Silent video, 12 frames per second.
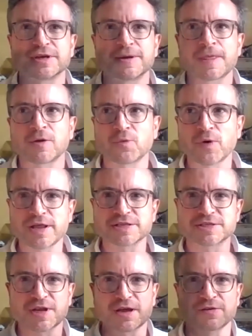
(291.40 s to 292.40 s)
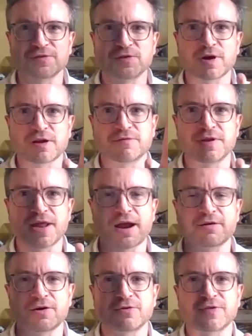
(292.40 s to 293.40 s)
And when it you kind of
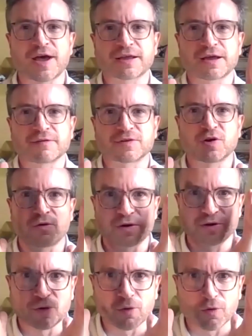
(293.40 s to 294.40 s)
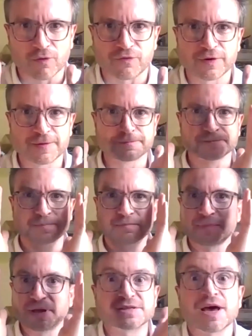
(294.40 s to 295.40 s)
narrow that kind of corridor of
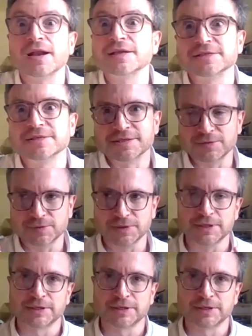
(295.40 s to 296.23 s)
mentality, as it were.